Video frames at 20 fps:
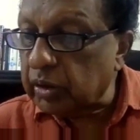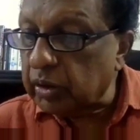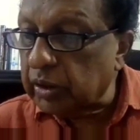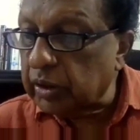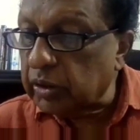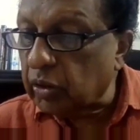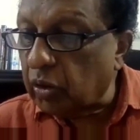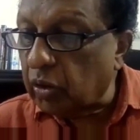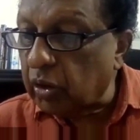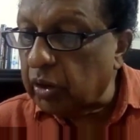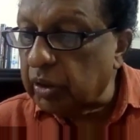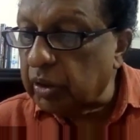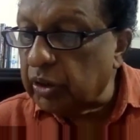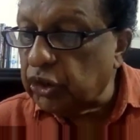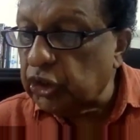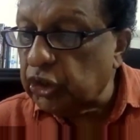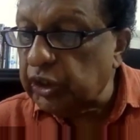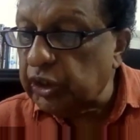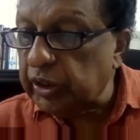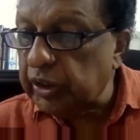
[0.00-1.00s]
It's called the
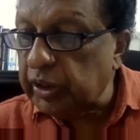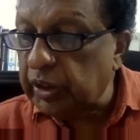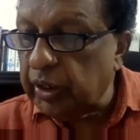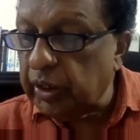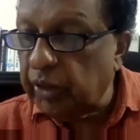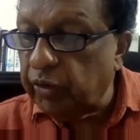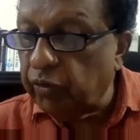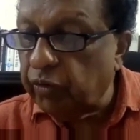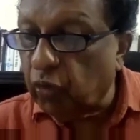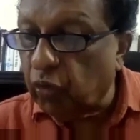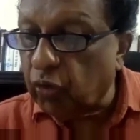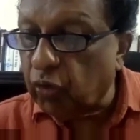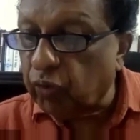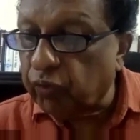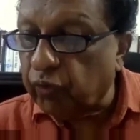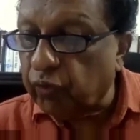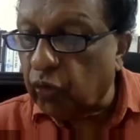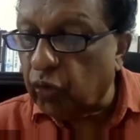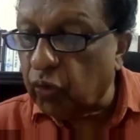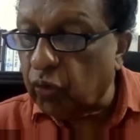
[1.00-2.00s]
G E
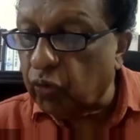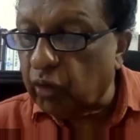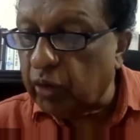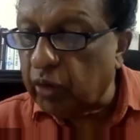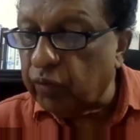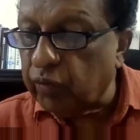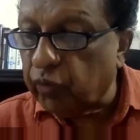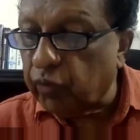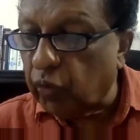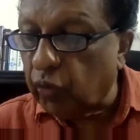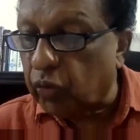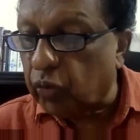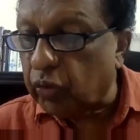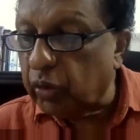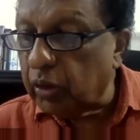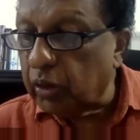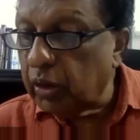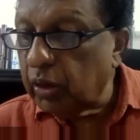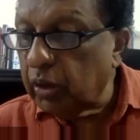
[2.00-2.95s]
four one four.